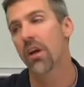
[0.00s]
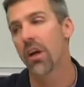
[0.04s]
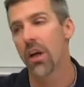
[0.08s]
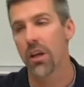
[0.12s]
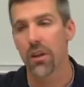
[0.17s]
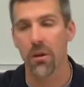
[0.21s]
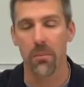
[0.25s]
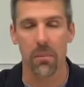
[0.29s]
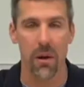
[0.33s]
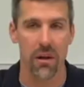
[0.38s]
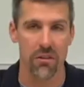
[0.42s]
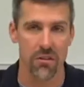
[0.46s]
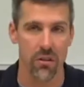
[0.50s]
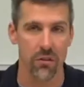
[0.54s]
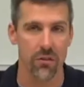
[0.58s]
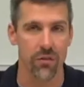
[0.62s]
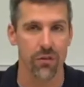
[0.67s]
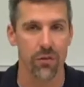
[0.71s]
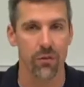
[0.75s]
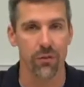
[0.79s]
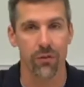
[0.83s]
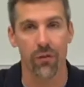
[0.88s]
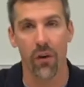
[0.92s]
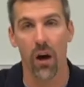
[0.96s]
the peasant
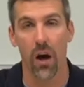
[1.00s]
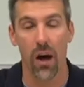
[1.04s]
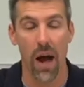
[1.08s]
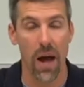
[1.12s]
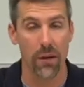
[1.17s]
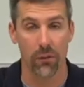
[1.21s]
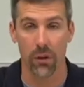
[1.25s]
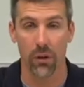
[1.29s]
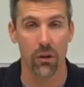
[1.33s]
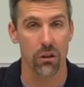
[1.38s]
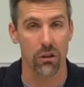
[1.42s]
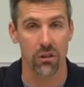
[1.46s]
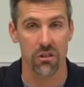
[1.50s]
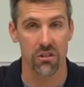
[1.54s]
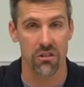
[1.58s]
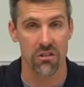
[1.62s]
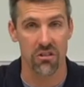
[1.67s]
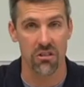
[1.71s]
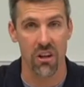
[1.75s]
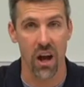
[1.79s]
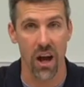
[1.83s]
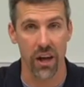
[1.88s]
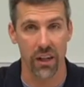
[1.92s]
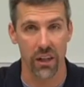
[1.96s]
agricultural
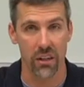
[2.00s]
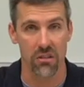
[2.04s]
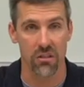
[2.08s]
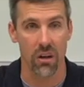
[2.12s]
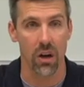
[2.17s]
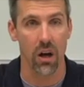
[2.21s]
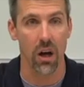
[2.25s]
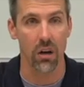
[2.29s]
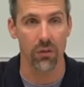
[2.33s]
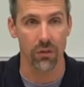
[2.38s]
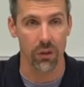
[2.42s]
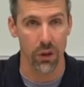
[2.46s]
societies of